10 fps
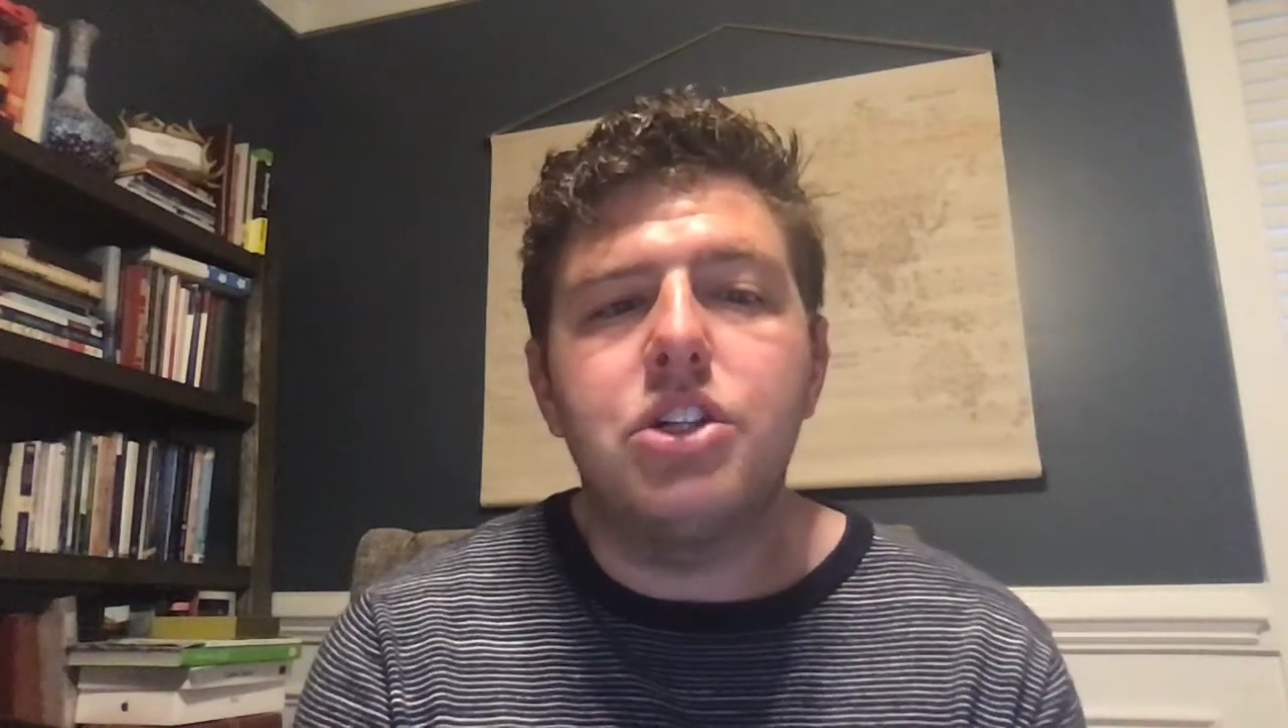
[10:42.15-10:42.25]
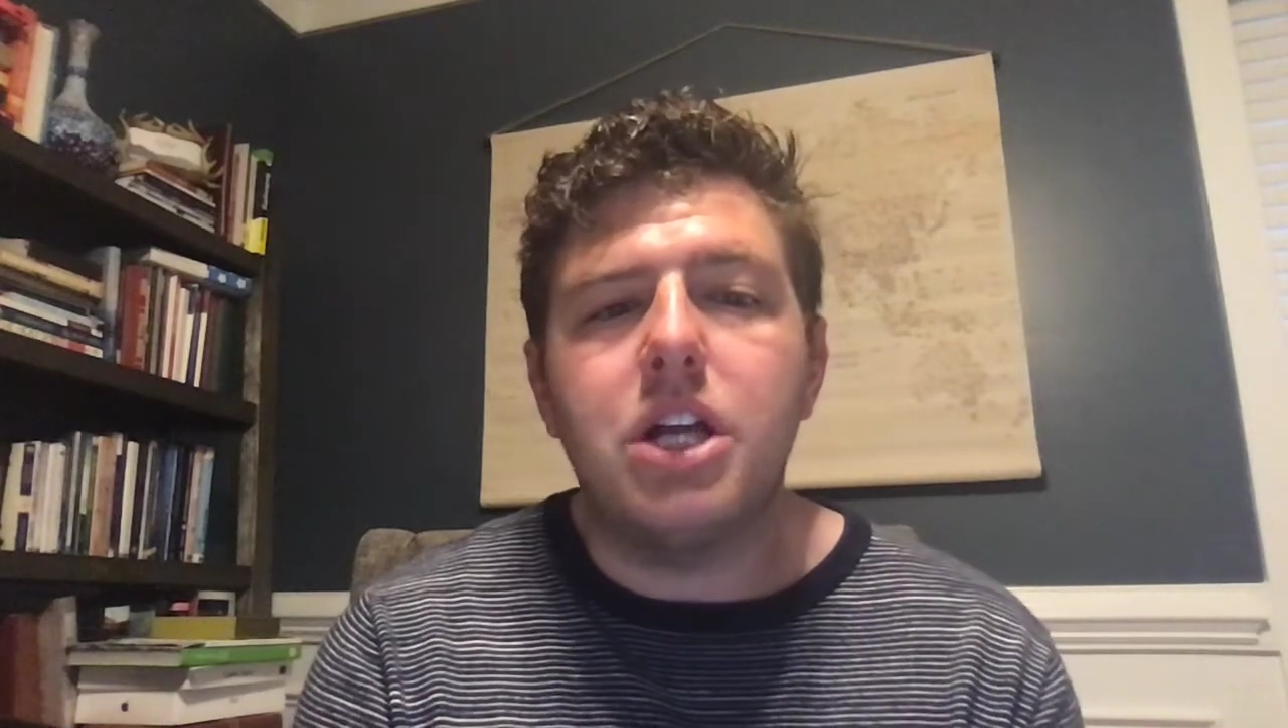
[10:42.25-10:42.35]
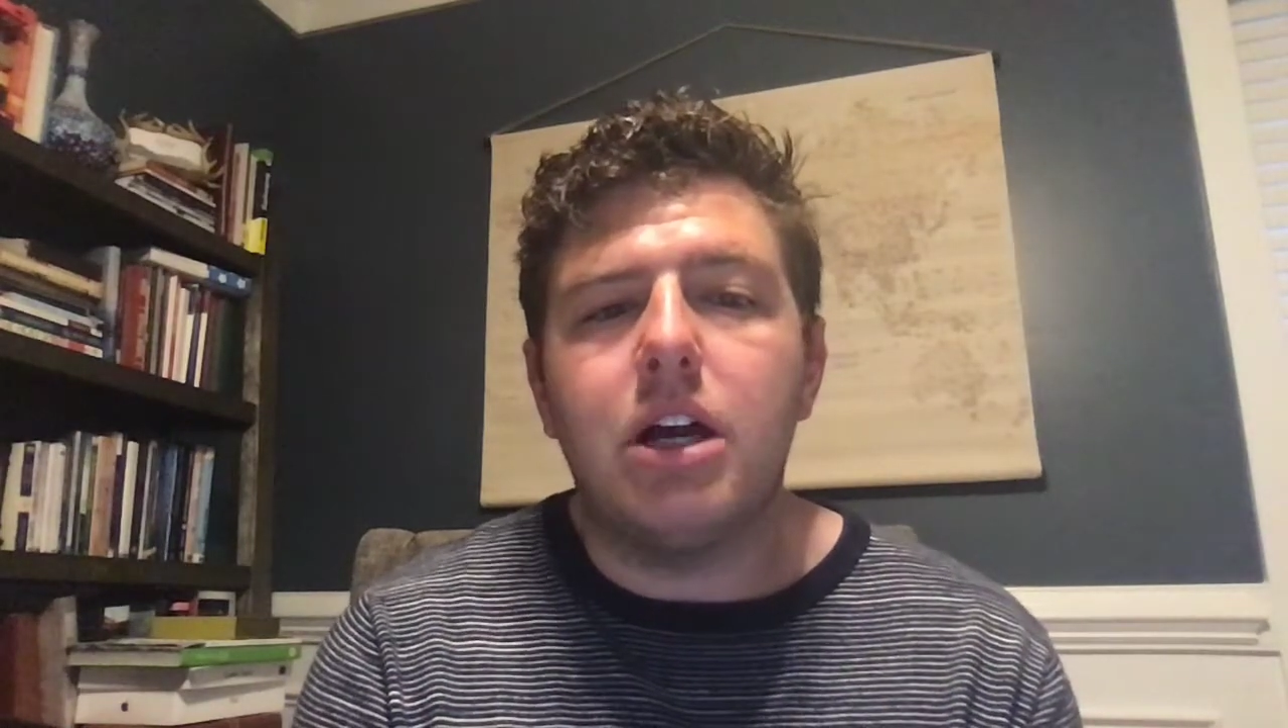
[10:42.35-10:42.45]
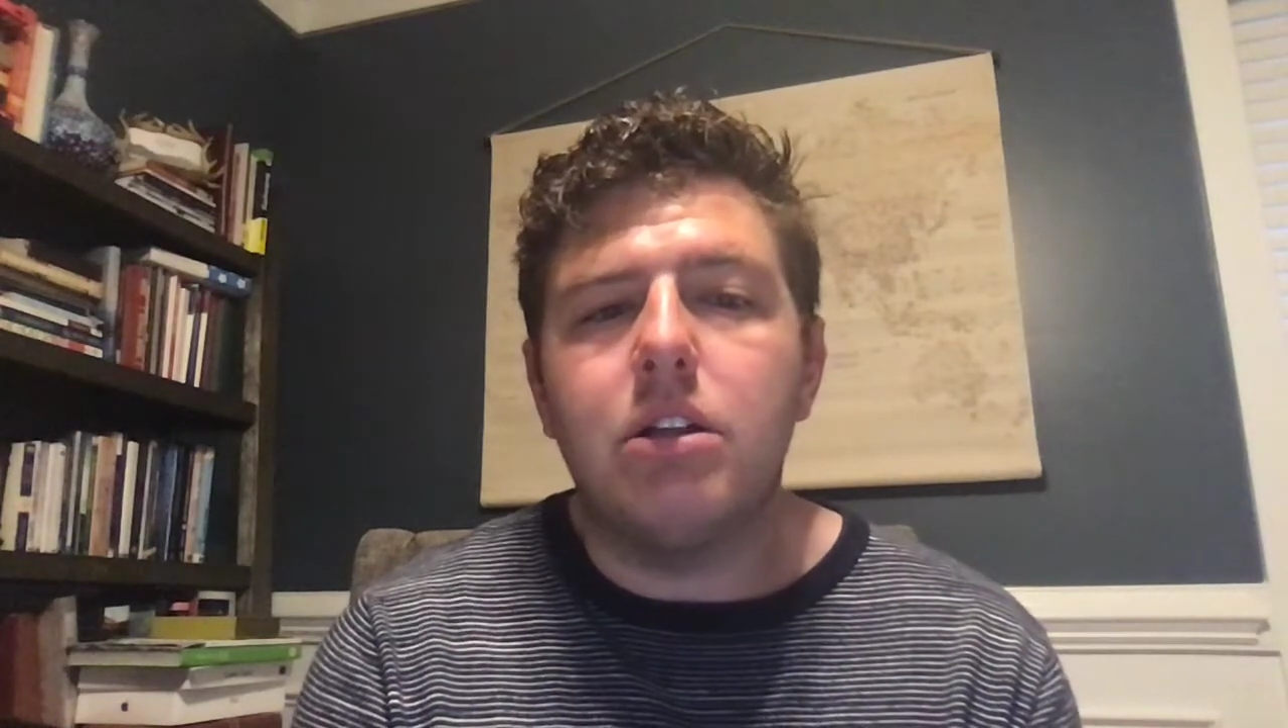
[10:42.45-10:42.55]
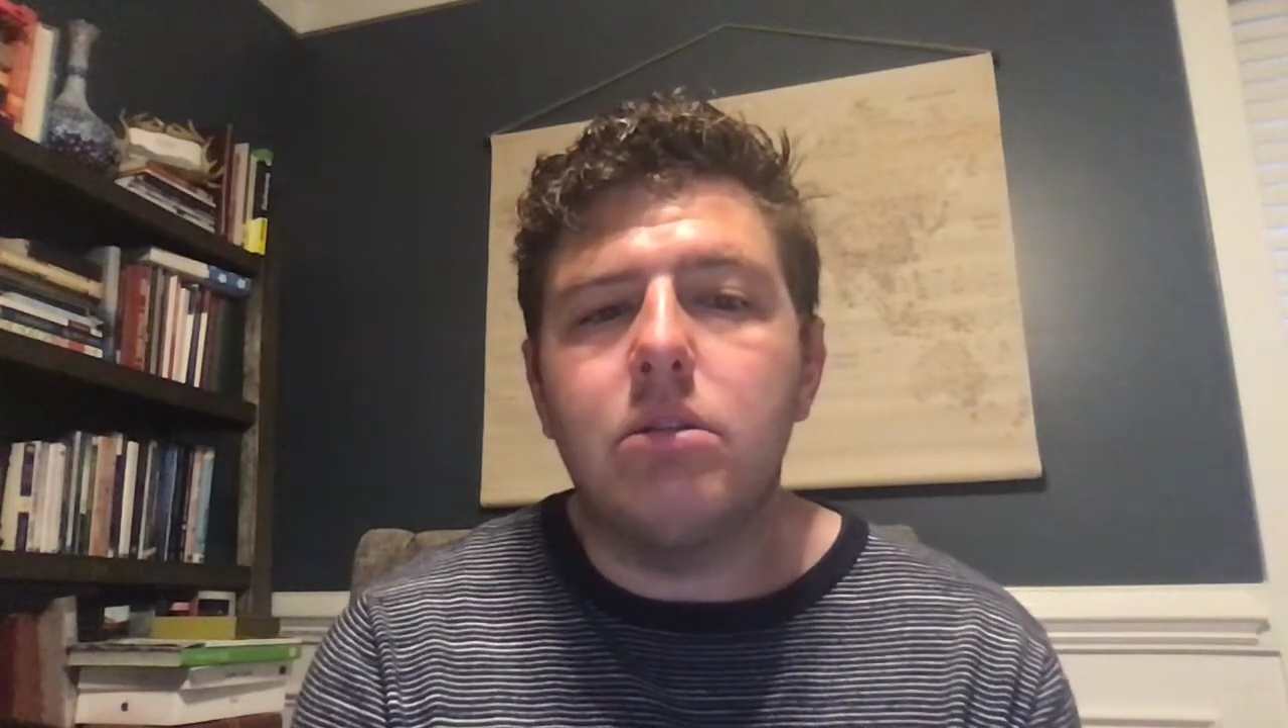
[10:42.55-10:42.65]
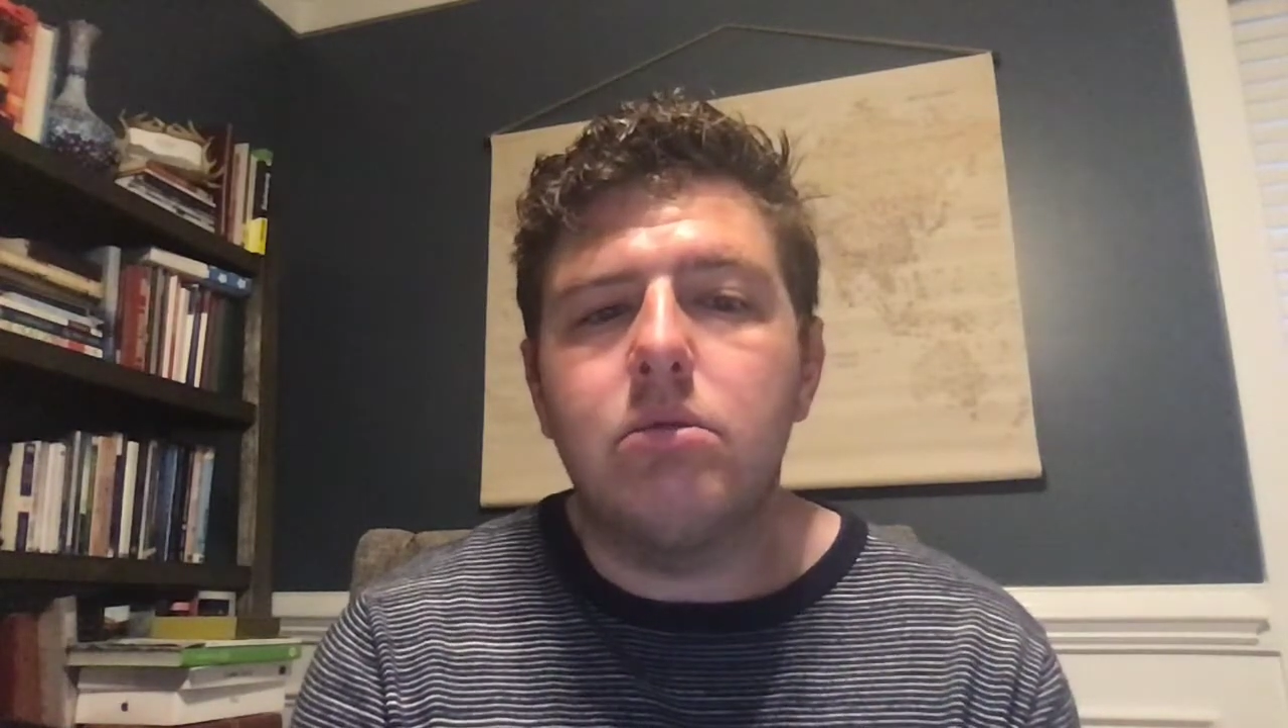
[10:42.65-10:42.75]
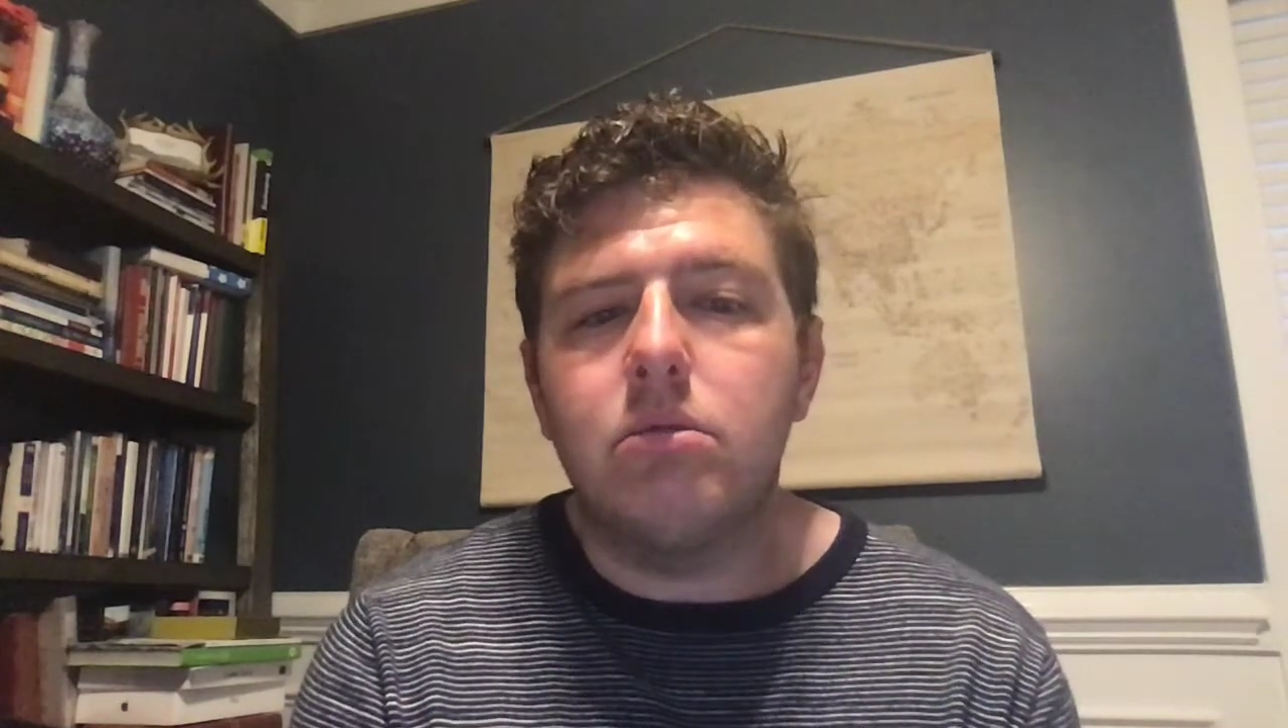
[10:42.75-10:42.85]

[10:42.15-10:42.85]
child,